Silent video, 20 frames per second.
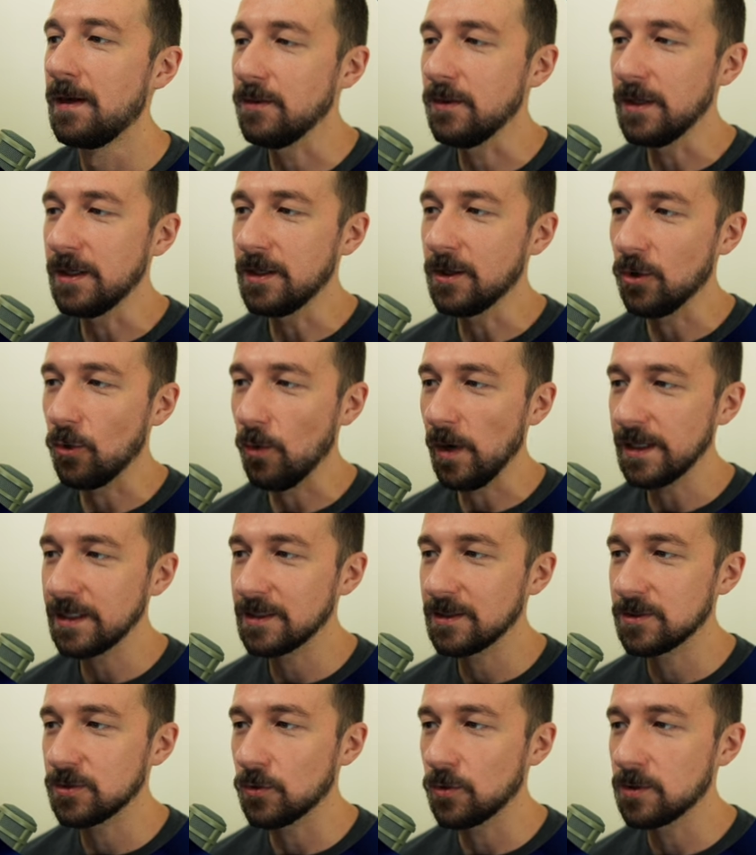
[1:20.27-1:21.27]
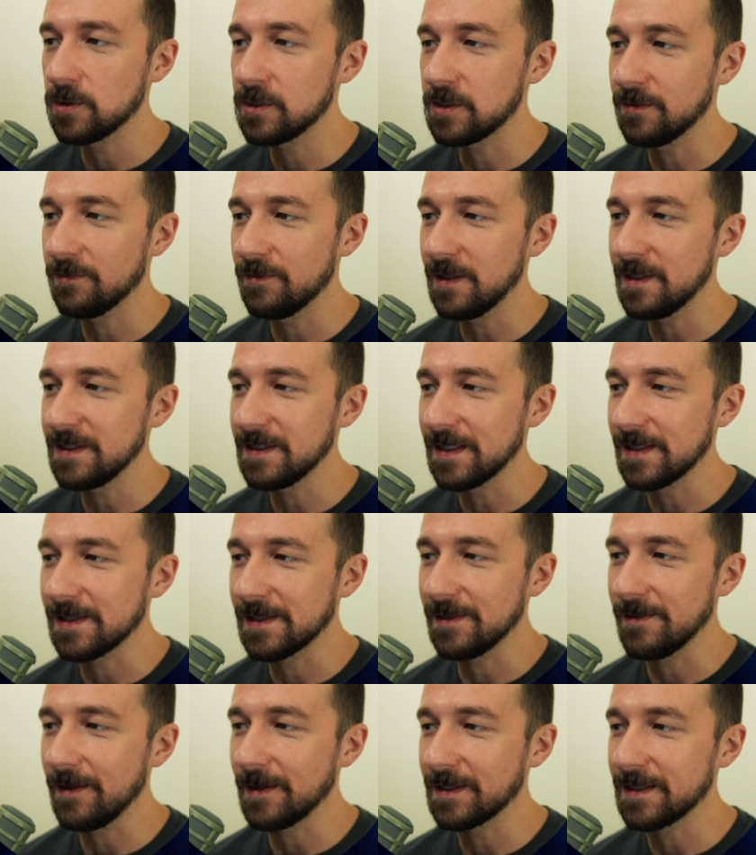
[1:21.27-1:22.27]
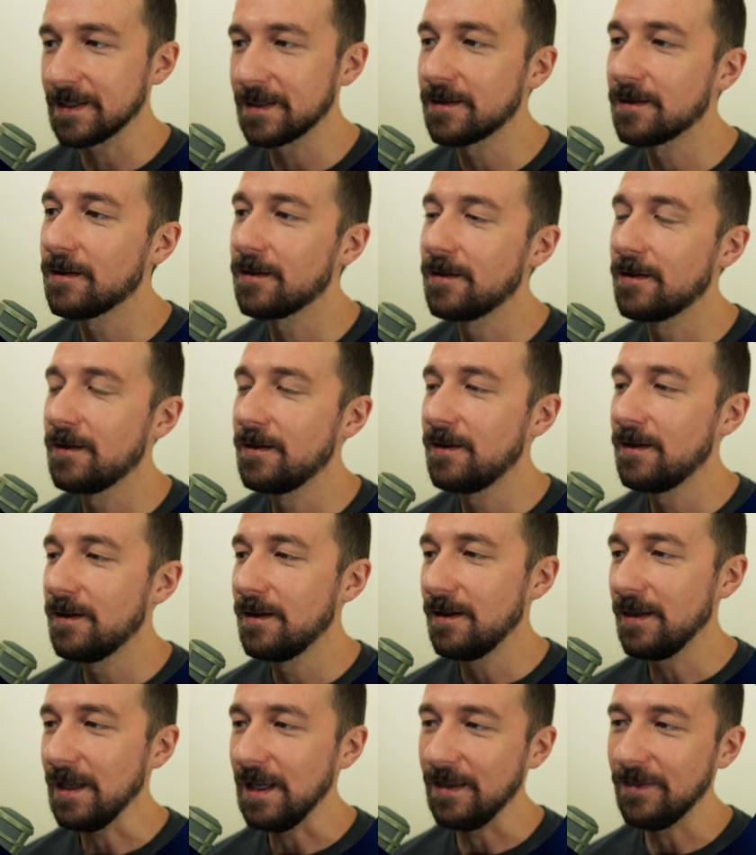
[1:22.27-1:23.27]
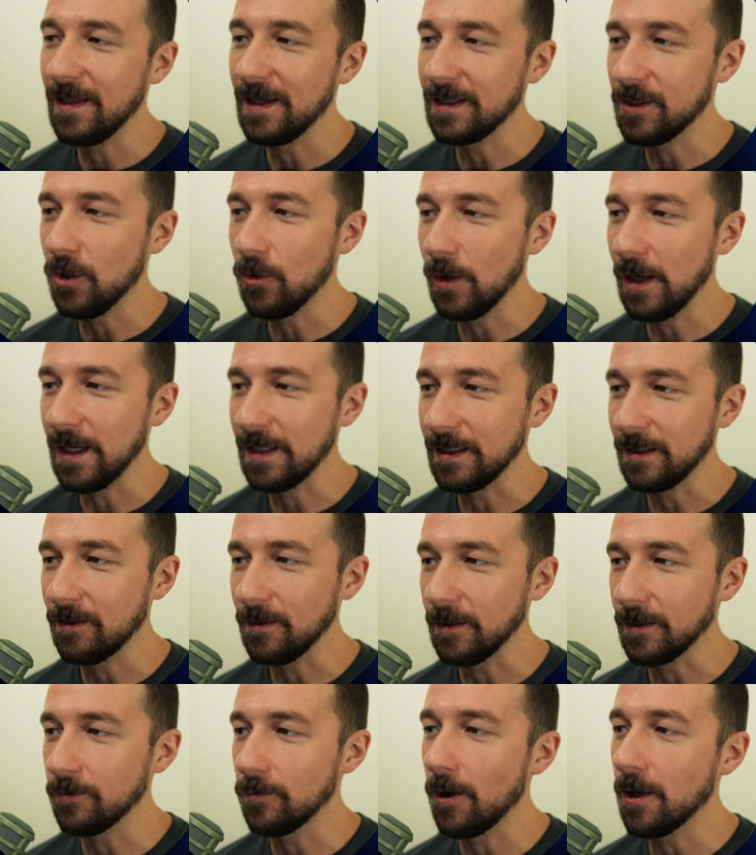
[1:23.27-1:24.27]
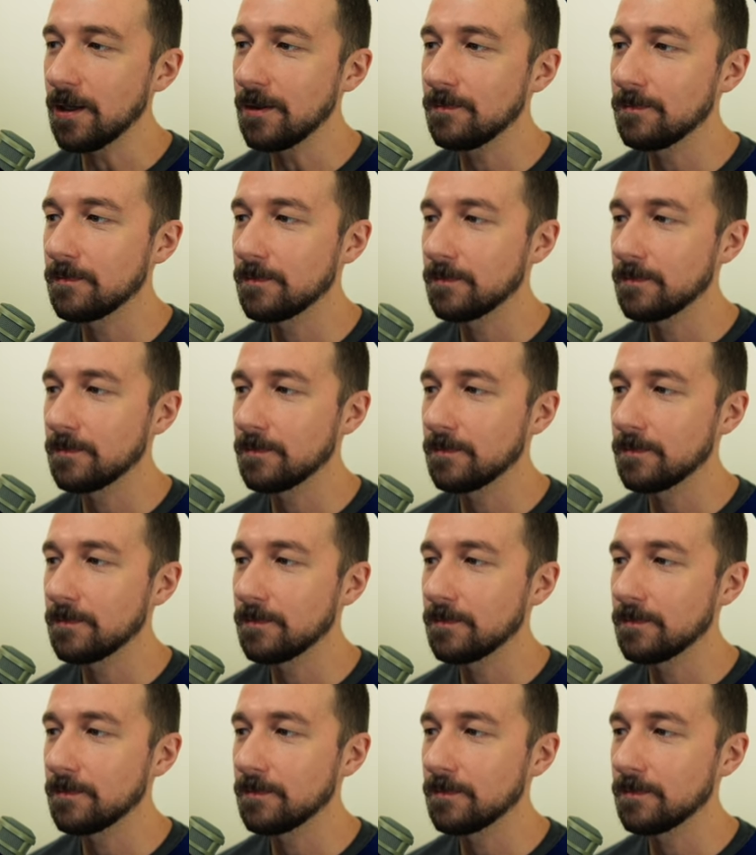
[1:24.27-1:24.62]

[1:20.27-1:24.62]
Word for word: the correct storage device is selected, and then go ahead and click right.